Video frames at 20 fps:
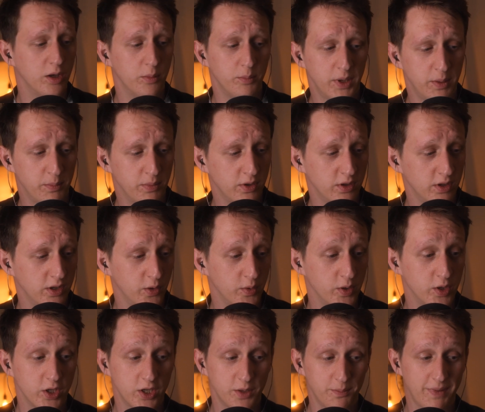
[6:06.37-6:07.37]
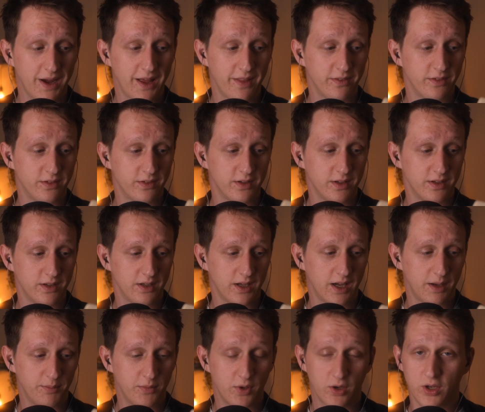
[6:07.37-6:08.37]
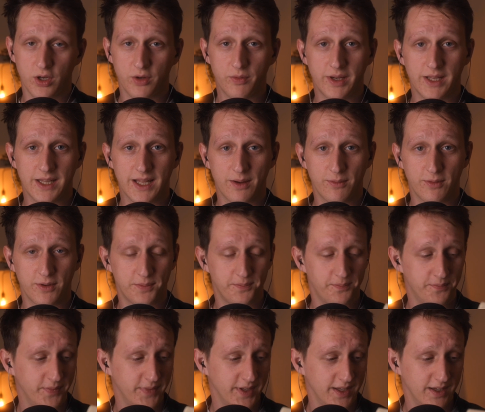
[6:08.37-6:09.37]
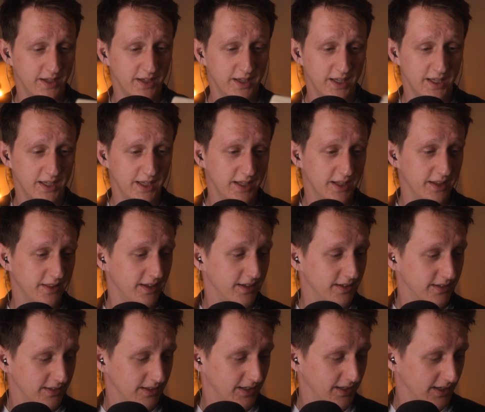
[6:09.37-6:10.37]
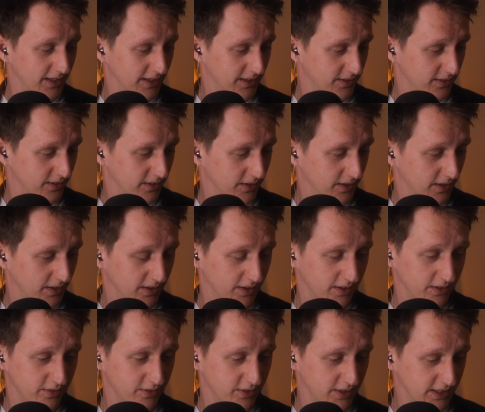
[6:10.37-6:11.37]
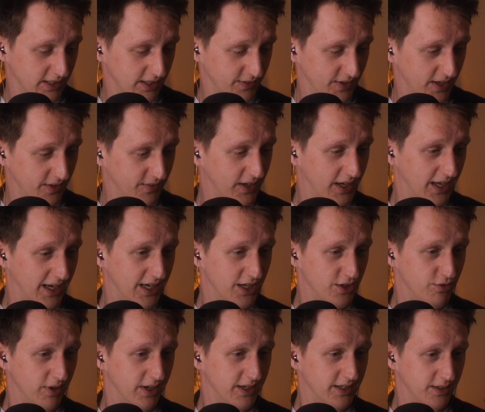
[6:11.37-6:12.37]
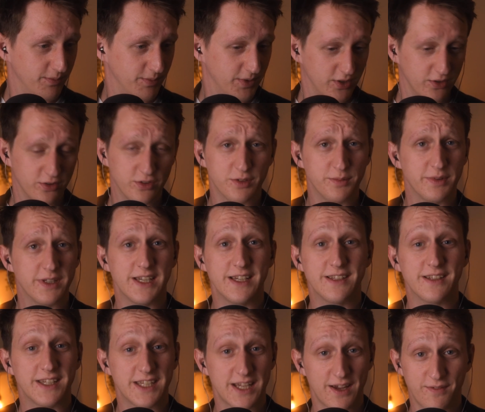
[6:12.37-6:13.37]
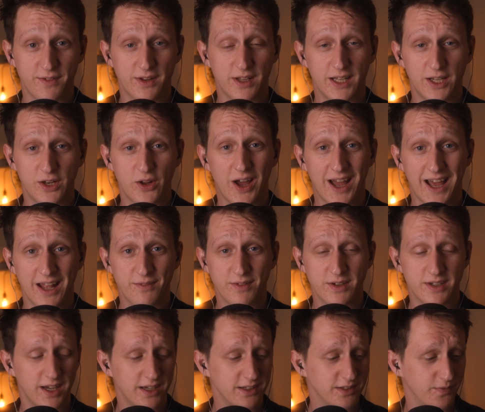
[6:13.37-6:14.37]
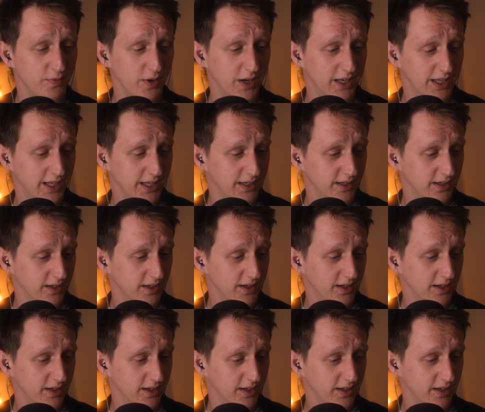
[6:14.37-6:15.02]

People who are good at maths, I'm not going to read that one. Does this even have an age rating? Because some of these are definitely not advertiser friendly.